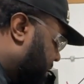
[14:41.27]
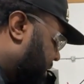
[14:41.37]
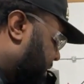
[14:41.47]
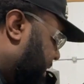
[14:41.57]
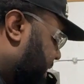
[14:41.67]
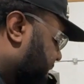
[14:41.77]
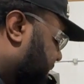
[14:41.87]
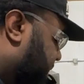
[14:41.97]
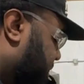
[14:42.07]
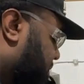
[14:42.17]
These
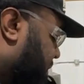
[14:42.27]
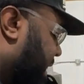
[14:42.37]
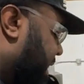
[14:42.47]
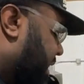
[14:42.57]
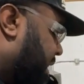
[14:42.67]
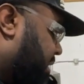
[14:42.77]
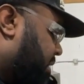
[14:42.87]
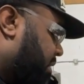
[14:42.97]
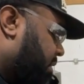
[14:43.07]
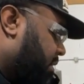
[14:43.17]
two right here,